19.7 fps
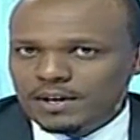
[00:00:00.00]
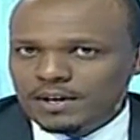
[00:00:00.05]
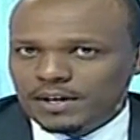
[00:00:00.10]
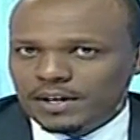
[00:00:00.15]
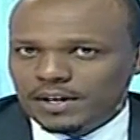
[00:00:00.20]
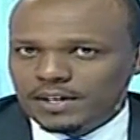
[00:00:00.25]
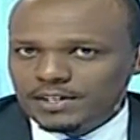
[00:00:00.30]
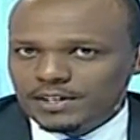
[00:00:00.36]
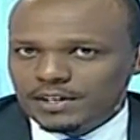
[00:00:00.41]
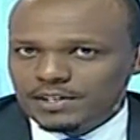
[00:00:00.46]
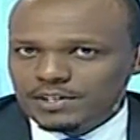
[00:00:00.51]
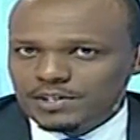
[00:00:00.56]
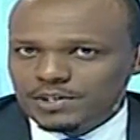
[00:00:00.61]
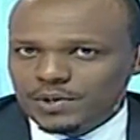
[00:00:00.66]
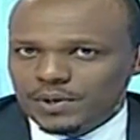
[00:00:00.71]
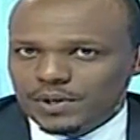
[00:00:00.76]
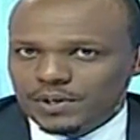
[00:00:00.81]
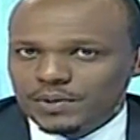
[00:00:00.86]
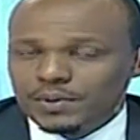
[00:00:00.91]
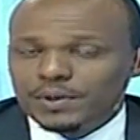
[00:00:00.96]
KTN's
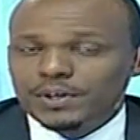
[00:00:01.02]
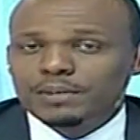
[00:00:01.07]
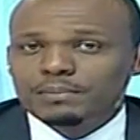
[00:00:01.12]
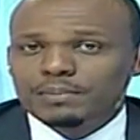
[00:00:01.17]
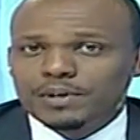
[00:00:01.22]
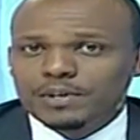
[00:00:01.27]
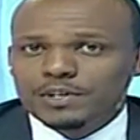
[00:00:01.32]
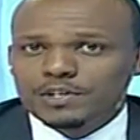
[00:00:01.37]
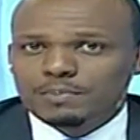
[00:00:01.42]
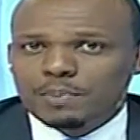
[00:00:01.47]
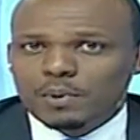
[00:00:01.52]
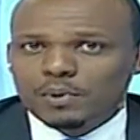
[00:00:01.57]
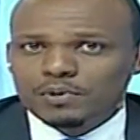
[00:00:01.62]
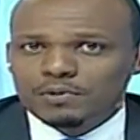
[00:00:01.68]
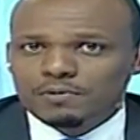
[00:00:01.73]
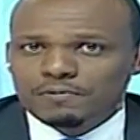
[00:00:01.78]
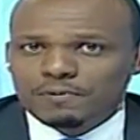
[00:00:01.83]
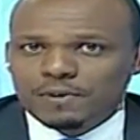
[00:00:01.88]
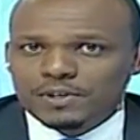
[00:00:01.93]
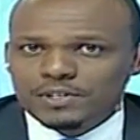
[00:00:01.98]
Joy Doreen Biira
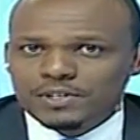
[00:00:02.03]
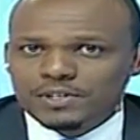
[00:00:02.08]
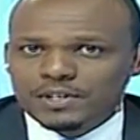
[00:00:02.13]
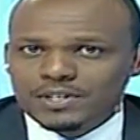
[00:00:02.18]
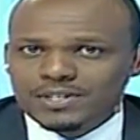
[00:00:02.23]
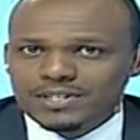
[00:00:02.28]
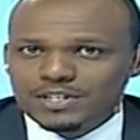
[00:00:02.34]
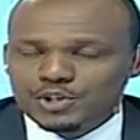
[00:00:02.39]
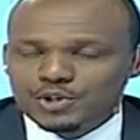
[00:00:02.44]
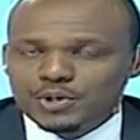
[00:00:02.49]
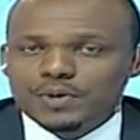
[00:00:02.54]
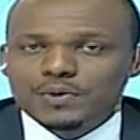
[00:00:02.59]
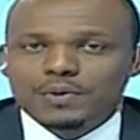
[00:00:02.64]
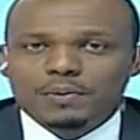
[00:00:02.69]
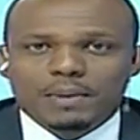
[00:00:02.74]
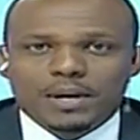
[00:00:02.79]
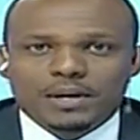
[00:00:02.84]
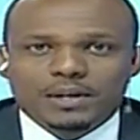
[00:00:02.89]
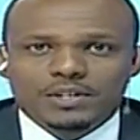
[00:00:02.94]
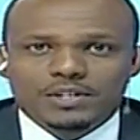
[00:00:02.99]
spoke to Fastjet's
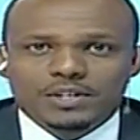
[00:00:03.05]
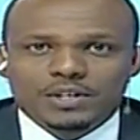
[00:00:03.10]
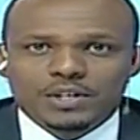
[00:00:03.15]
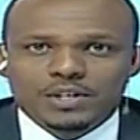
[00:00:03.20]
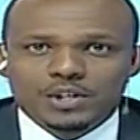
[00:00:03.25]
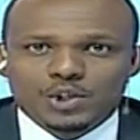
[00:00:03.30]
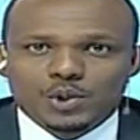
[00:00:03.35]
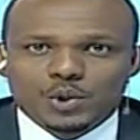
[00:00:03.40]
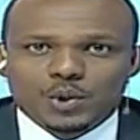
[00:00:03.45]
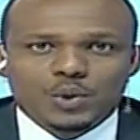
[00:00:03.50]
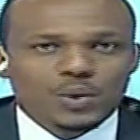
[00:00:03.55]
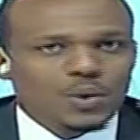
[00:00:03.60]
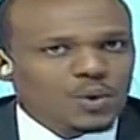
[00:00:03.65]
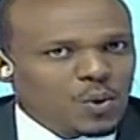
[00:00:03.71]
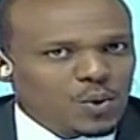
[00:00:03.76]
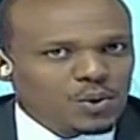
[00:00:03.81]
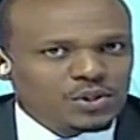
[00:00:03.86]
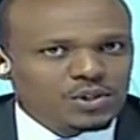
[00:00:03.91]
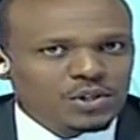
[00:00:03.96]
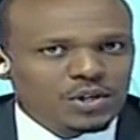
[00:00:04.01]
general manager John
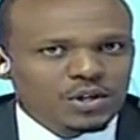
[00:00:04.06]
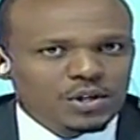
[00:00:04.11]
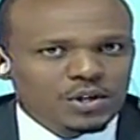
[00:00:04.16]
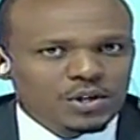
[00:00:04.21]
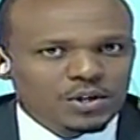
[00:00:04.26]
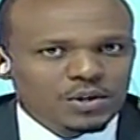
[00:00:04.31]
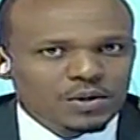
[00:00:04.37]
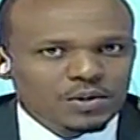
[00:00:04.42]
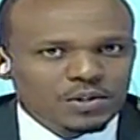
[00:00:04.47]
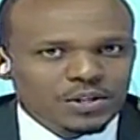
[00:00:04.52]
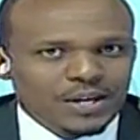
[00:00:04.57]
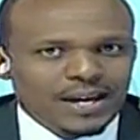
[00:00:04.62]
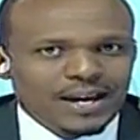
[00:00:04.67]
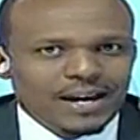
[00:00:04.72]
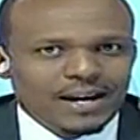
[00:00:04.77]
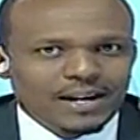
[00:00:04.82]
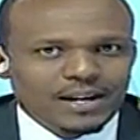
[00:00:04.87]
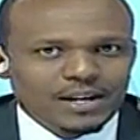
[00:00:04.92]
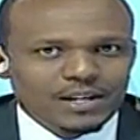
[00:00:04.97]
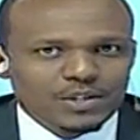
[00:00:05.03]
Corse on the
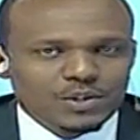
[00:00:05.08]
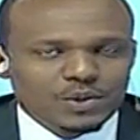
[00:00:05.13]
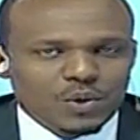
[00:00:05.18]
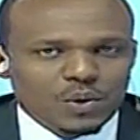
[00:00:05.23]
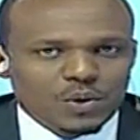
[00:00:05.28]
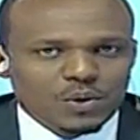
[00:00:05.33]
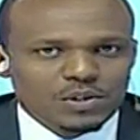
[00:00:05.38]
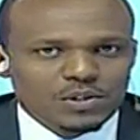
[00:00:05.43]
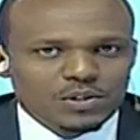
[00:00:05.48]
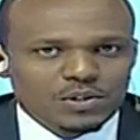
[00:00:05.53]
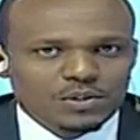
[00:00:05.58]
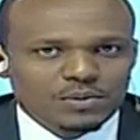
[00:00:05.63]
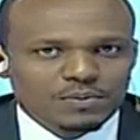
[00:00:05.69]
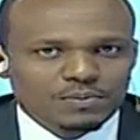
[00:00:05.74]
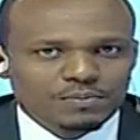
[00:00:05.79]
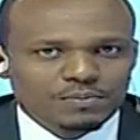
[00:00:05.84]
airline's goals.